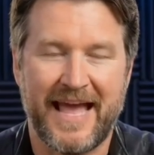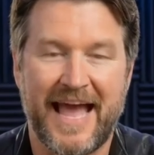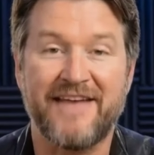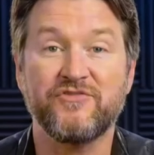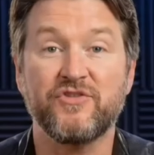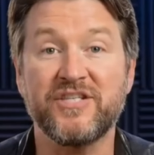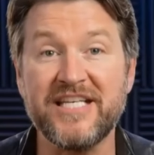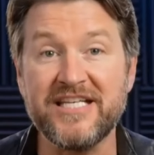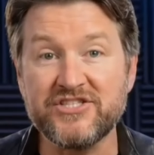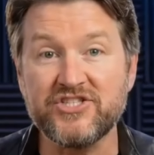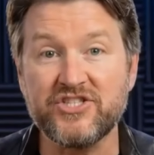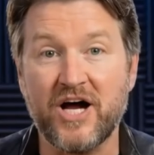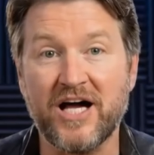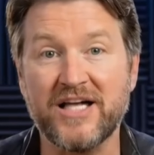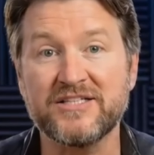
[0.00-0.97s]
After each
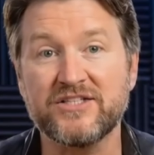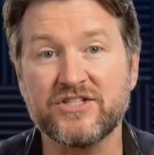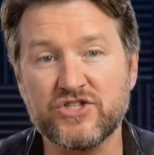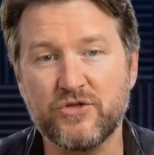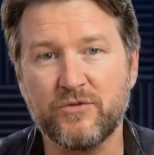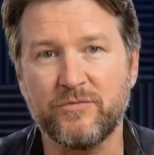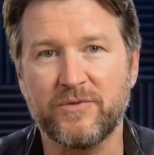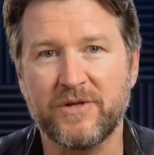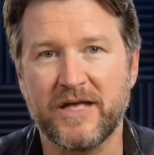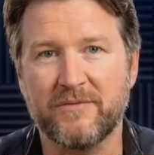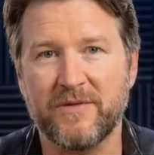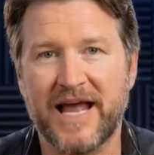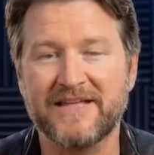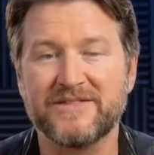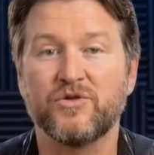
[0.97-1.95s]
shot, zoom
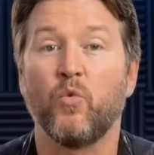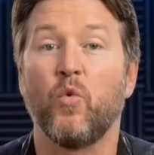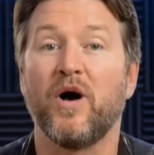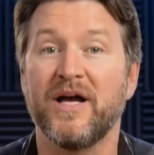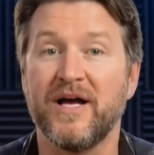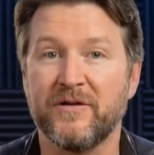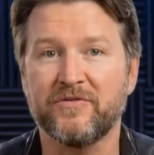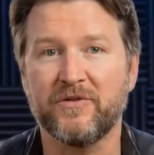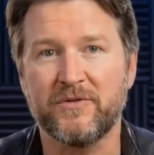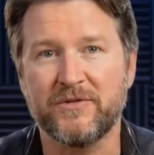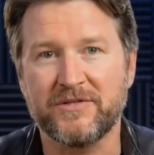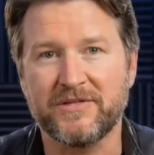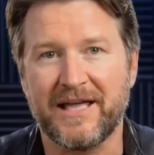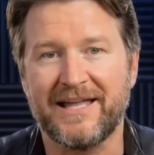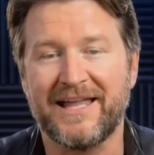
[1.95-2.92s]
playback to
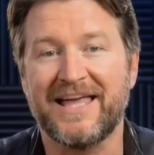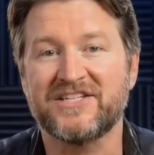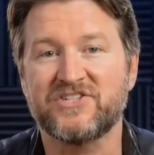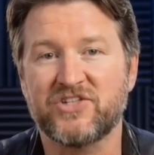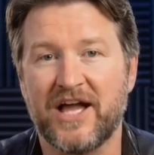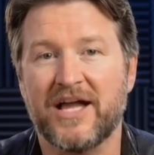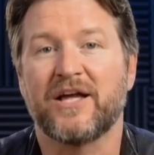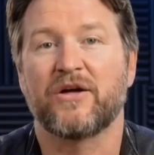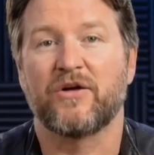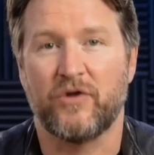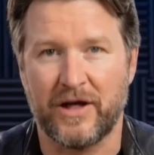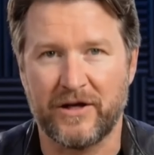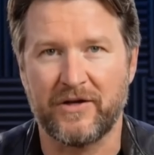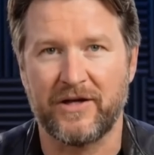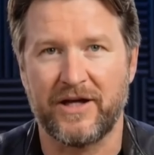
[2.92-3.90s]
100% and check
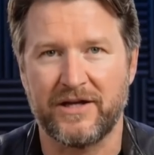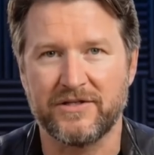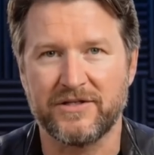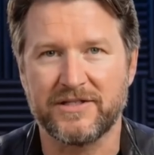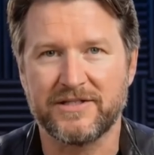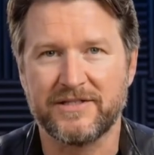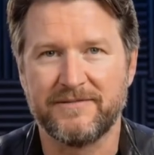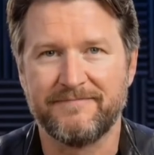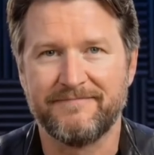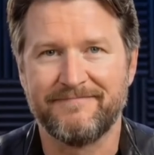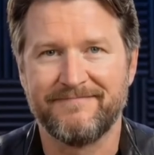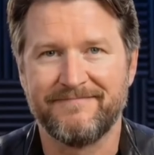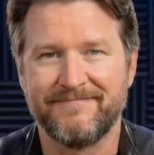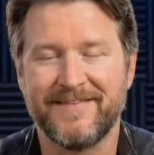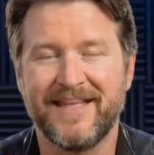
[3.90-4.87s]
crater edges.
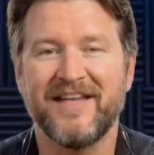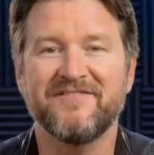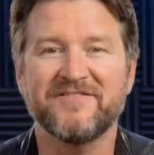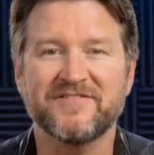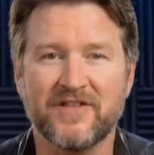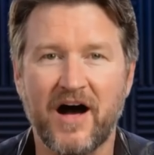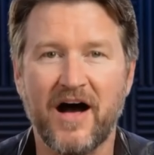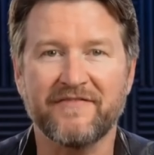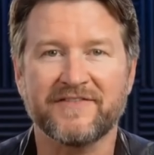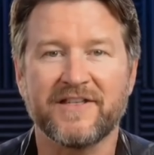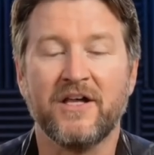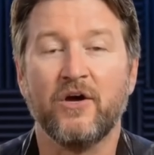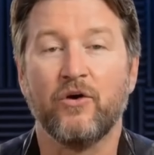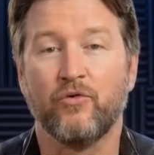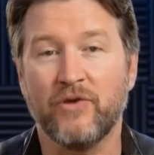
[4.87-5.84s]
If soft,
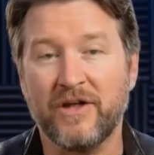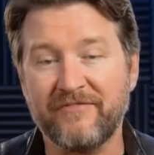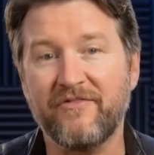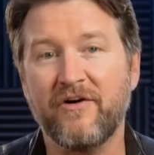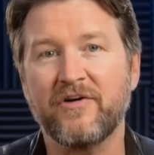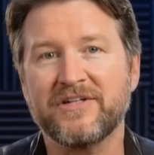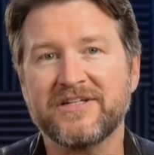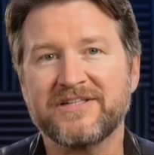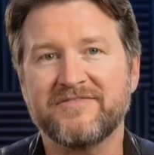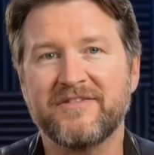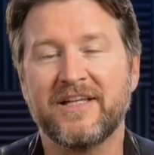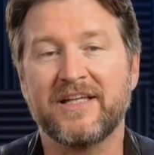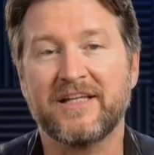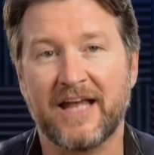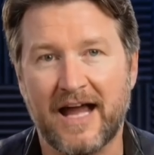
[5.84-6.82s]
refocus
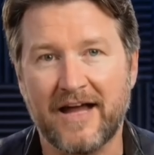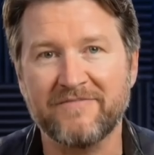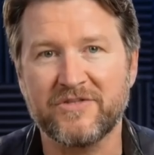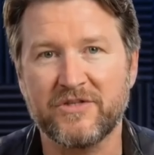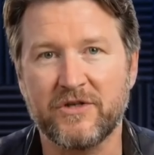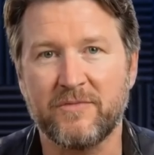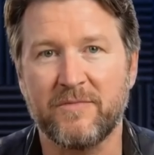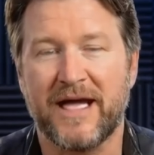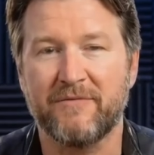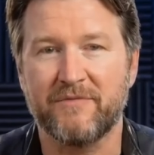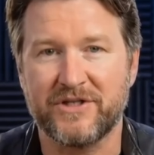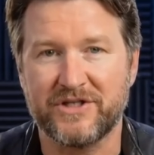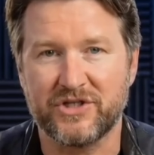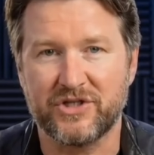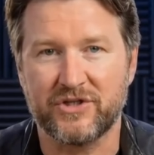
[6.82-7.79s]
via live zoom and
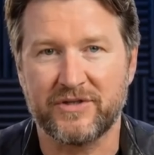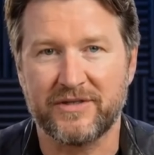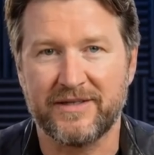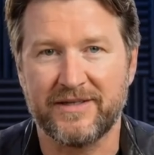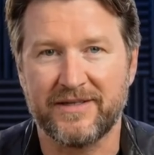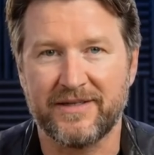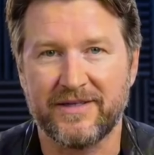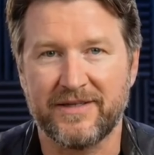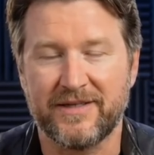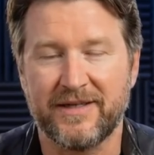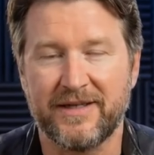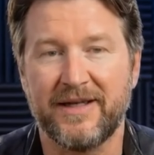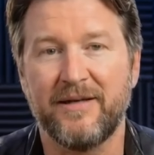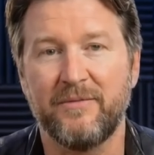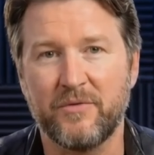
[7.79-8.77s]
reshoot.
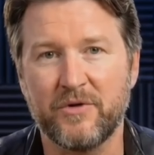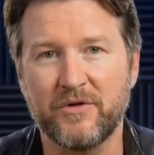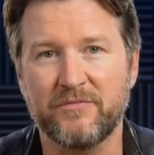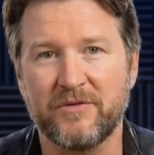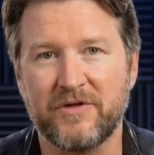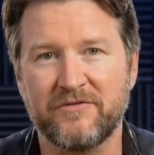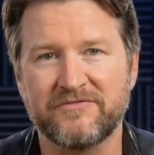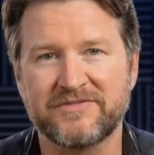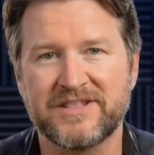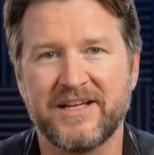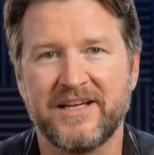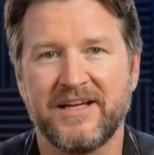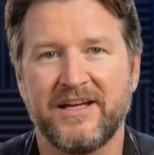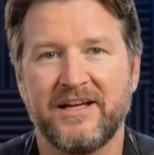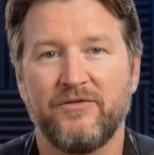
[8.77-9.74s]
The moon moves.
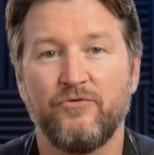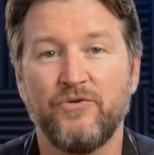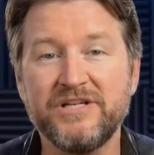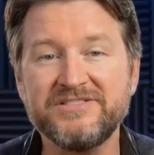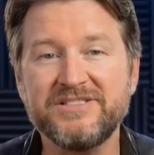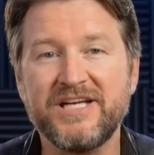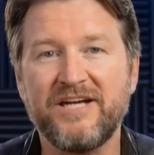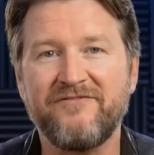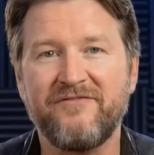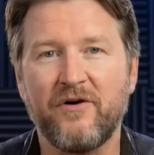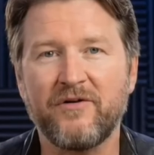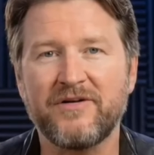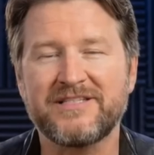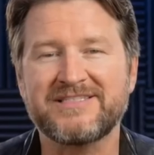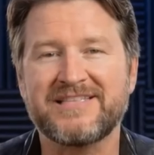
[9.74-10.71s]
Recheck
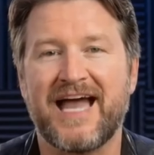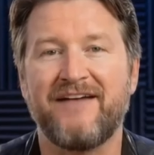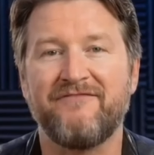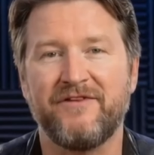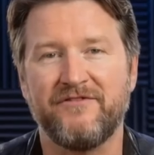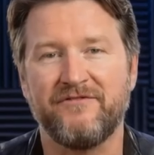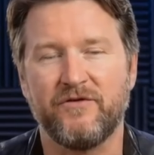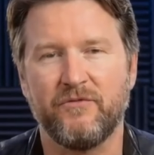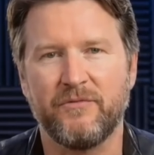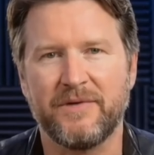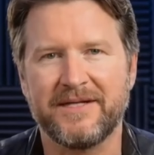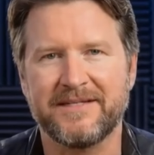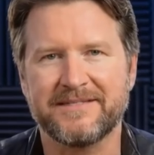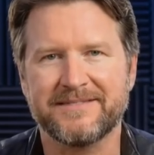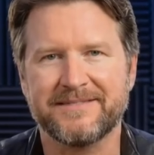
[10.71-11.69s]
focus every few
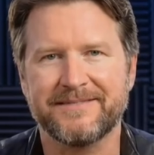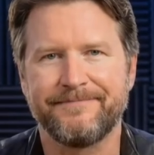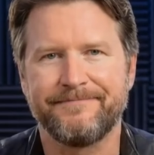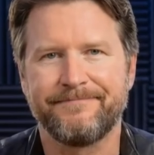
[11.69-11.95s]
minutes.